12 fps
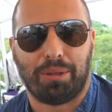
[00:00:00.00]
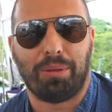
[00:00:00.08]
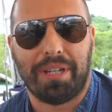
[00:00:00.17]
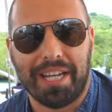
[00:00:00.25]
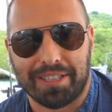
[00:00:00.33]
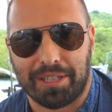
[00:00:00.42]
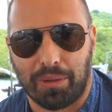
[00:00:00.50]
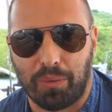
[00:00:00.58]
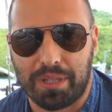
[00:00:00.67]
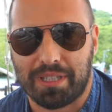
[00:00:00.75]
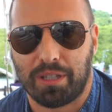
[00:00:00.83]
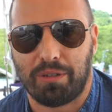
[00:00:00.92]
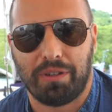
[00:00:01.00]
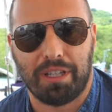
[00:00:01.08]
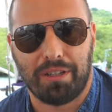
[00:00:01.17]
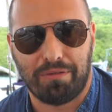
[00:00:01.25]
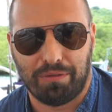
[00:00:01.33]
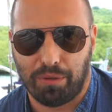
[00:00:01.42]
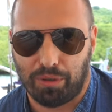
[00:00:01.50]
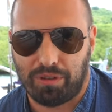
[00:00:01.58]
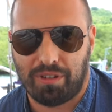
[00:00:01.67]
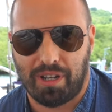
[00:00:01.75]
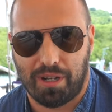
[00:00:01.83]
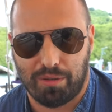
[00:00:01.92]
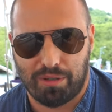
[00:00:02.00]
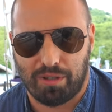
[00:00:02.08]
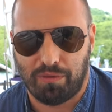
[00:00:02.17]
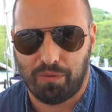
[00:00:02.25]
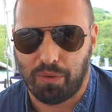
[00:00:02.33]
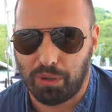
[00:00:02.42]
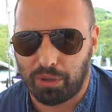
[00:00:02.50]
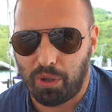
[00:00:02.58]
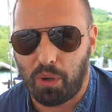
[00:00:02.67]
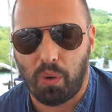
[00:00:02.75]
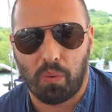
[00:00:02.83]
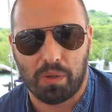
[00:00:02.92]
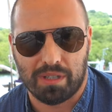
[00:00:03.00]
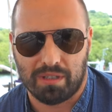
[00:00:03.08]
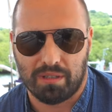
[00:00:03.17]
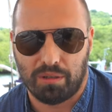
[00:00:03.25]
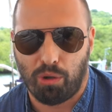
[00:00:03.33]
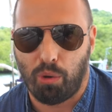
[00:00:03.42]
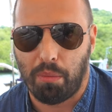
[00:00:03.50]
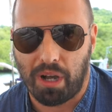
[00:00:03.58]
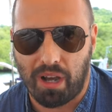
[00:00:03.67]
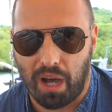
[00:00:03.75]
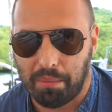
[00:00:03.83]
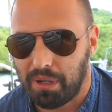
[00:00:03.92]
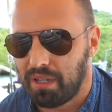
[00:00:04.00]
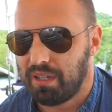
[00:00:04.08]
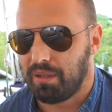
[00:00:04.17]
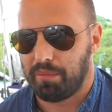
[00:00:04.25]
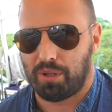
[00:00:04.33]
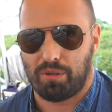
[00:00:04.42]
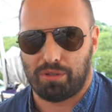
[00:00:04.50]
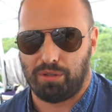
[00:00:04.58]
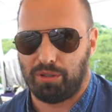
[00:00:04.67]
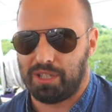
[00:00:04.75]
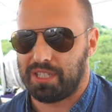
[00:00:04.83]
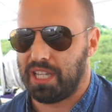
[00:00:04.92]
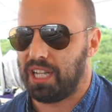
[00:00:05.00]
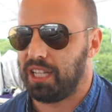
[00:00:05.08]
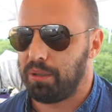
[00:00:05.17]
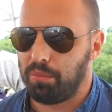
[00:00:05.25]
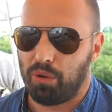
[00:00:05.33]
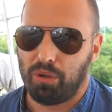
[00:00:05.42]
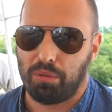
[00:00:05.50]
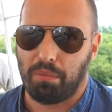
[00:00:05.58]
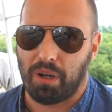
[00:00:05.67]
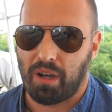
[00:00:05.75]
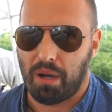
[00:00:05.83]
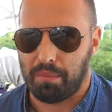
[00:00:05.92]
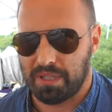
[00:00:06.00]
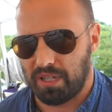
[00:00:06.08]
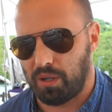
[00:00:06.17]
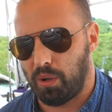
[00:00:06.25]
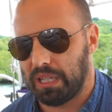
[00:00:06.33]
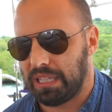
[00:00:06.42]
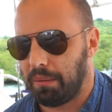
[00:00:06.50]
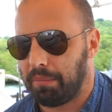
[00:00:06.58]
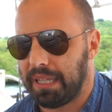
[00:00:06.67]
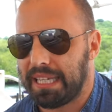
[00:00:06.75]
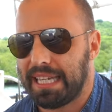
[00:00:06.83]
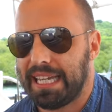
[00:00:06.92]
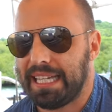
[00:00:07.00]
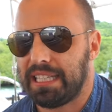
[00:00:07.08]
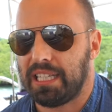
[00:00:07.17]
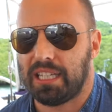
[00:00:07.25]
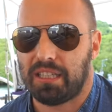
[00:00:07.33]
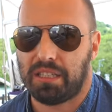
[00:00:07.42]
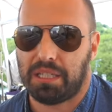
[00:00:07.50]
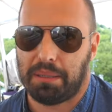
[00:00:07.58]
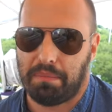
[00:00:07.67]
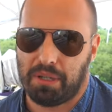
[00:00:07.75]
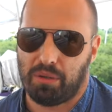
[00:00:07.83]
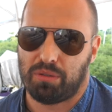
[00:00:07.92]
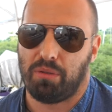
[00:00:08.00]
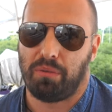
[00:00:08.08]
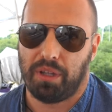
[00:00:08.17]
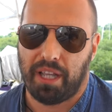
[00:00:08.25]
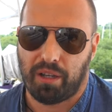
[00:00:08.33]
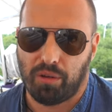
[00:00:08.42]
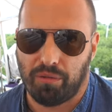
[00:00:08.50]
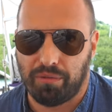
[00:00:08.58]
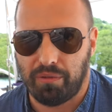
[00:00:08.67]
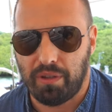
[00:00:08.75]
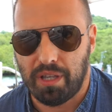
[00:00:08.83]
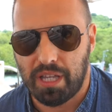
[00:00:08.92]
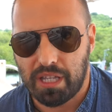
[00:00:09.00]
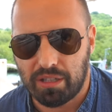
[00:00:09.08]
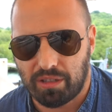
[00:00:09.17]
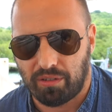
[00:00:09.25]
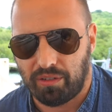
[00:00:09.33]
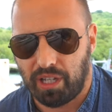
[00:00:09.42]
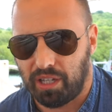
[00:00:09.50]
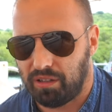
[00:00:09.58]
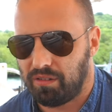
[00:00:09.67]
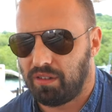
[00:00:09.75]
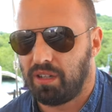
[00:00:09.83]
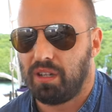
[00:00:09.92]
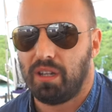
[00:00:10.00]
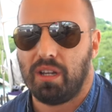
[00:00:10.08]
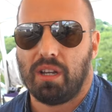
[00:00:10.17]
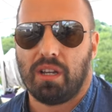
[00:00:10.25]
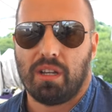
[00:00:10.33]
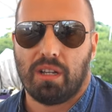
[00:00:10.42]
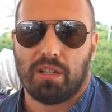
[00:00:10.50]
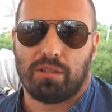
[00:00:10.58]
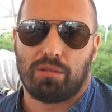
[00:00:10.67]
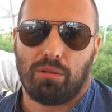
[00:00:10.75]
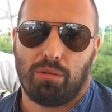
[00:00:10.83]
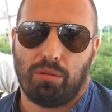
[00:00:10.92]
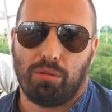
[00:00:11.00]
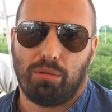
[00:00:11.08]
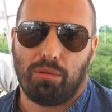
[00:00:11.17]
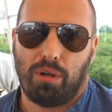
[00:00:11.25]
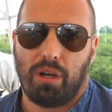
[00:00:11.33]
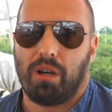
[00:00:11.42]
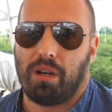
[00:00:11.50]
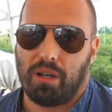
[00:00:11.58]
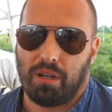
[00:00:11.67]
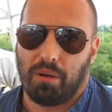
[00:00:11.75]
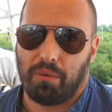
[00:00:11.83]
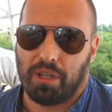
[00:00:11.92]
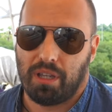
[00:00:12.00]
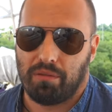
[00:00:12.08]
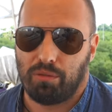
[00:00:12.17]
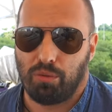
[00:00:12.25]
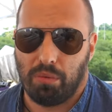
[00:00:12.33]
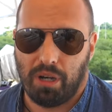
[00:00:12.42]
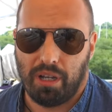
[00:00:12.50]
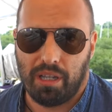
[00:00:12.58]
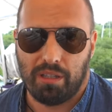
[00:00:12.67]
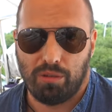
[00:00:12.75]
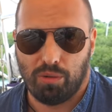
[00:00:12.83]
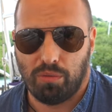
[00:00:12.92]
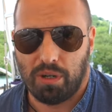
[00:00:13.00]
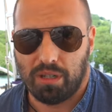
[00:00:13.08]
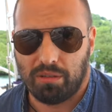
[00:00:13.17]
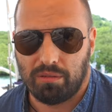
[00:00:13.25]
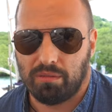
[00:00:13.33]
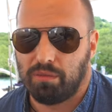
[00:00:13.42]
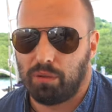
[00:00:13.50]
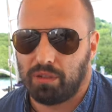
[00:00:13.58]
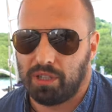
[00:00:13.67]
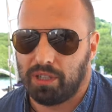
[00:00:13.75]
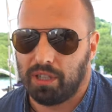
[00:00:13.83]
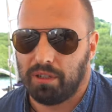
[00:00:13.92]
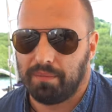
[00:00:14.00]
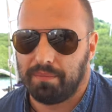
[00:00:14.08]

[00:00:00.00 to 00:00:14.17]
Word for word: together with a 24,000 photo with no backup because on a sailing boat backup is quite complicated because of lack of internet so we have to buy a new one for dinner